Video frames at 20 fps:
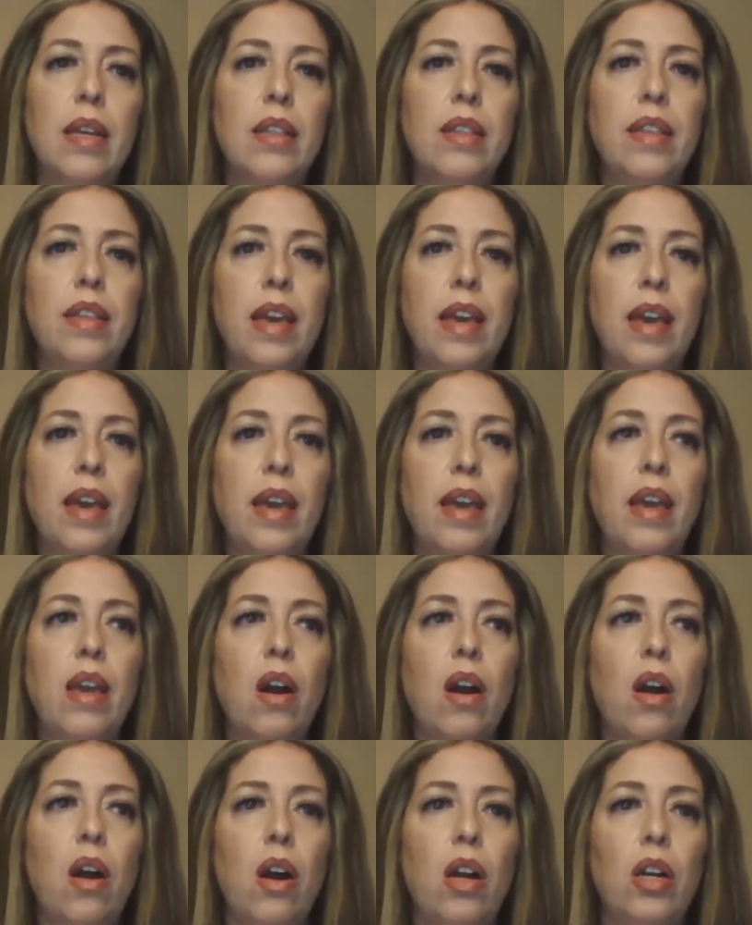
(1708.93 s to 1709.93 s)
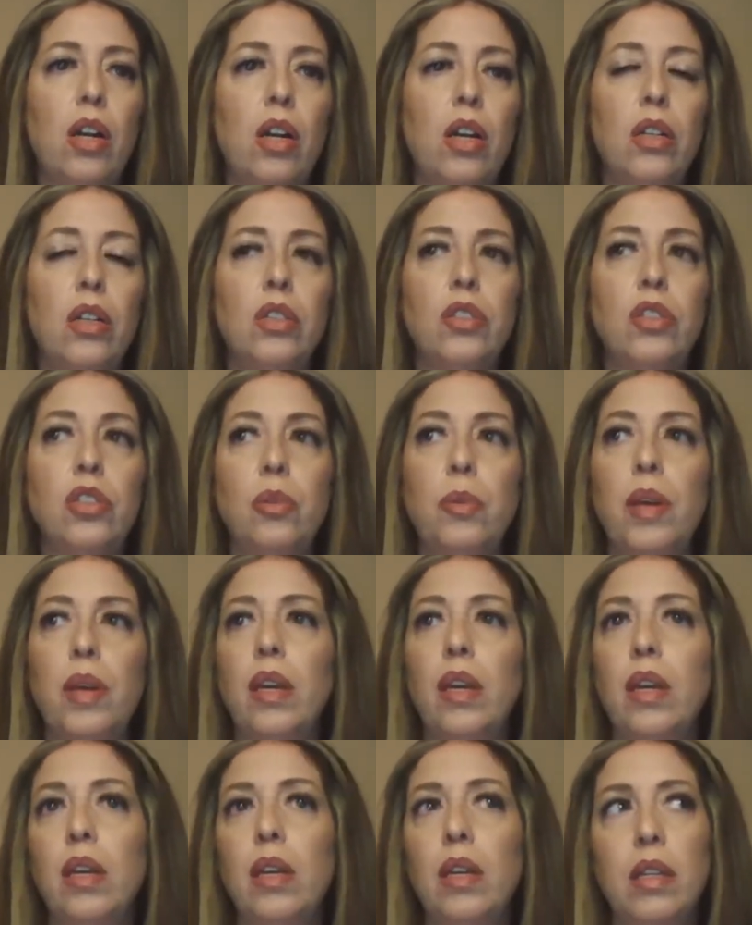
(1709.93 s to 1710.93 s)
they are
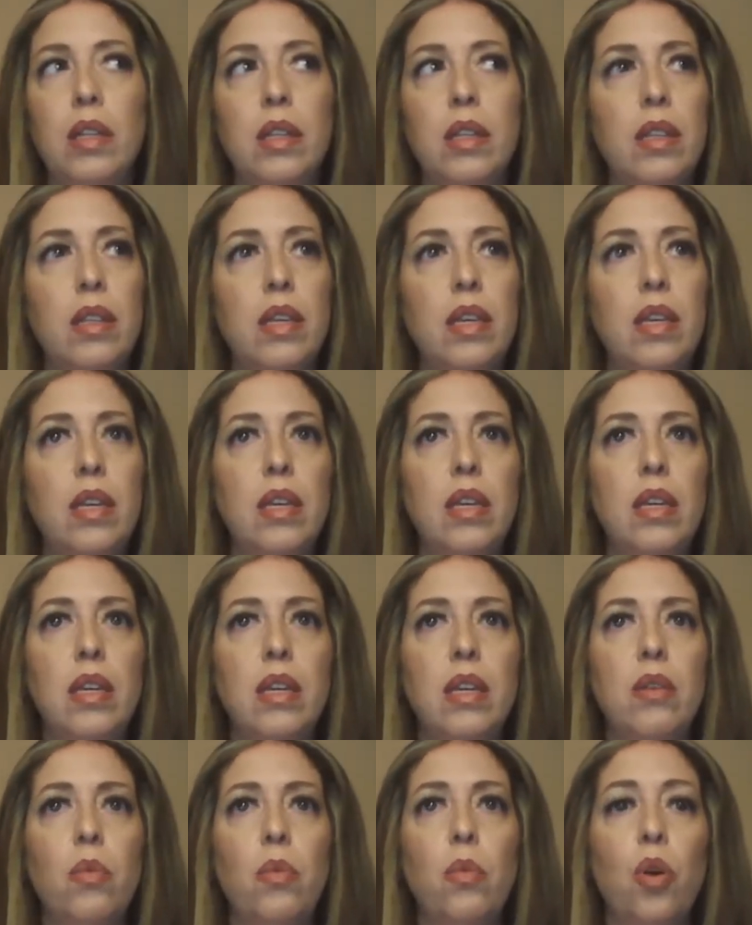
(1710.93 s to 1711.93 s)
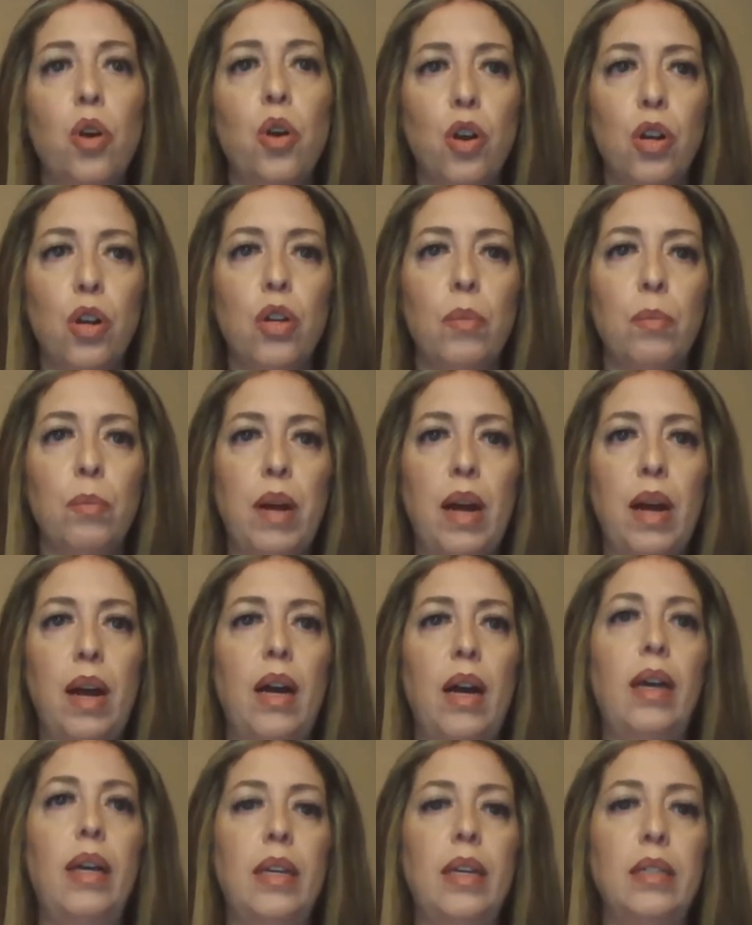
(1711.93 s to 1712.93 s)
doing the work
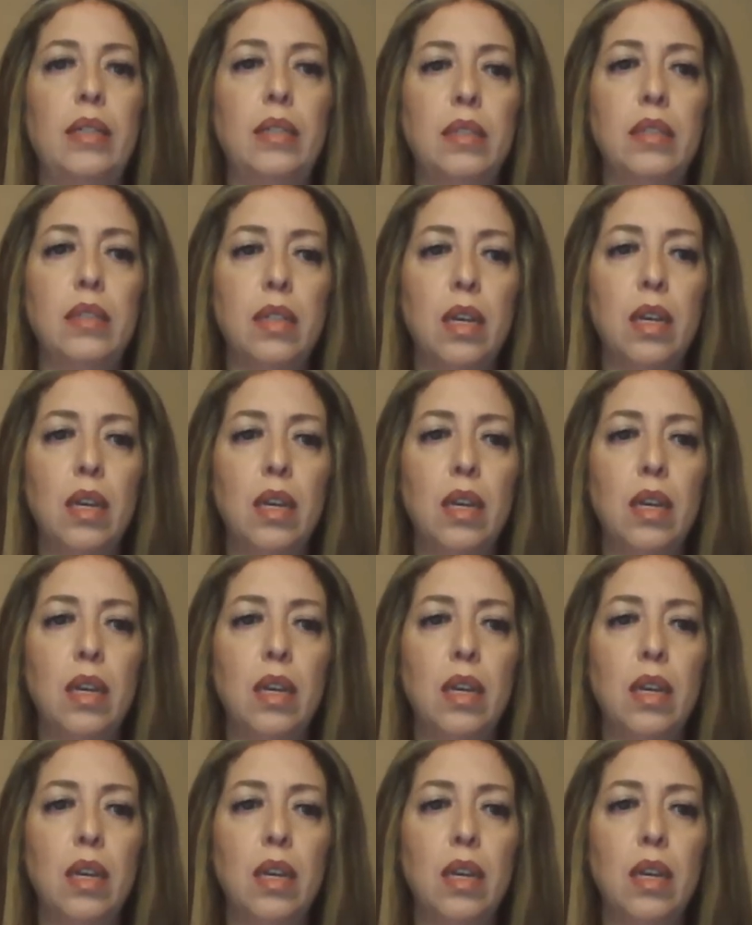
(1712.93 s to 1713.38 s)
behind